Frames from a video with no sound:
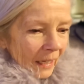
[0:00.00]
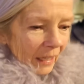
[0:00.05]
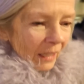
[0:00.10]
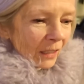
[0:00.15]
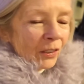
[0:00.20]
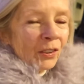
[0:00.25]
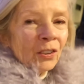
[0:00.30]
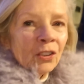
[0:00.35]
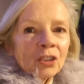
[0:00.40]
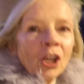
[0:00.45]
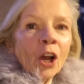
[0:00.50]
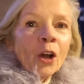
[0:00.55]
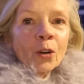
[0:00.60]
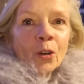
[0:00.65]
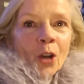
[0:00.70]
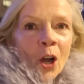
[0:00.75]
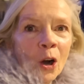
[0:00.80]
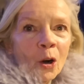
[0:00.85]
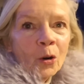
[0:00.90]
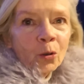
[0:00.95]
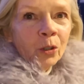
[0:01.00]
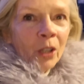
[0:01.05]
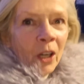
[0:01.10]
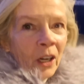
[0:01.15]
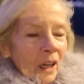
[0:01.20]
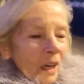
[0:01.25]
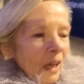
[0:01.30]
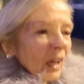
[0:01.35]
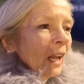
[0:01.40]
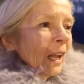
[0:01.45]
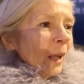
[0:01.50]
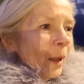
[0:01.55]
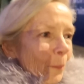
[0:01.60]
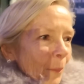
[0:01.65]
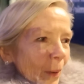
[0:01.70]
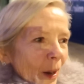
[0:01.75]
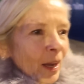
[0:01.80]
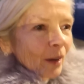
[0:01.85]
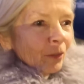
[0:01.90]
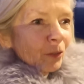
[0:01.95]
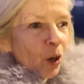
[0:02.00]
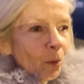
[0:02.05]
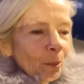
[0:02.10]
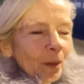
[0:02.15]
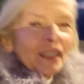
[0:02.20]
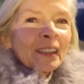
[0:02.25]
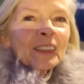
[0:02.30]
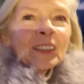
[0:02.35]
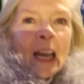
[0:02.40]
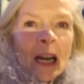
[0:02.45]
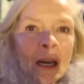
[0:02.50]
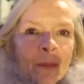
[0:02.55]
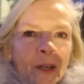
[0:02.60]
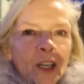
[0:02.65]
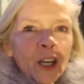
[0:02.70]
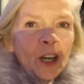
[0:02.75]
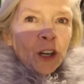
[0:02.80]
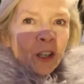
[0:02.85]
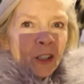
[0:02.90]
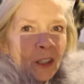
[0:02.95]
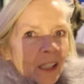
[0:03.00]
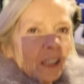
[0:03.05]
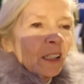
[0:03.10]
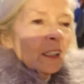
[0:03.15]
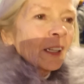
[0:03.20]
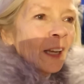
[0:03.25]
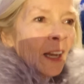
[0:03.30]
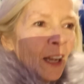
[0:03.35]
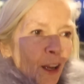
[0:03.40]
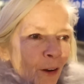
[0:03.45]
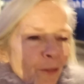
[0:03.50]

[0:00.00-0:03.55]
It's so cold, but I have got my Stella McCartney